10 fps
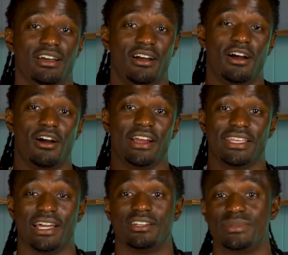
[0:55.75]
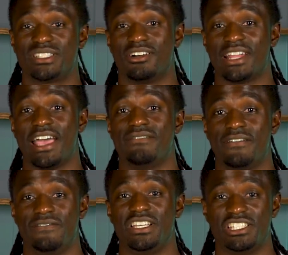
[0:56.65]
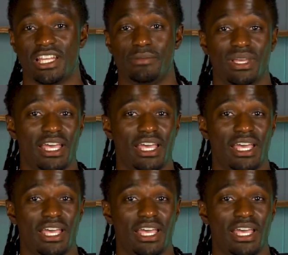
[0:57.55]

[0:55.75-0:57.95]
that our economy is gonna have a V shape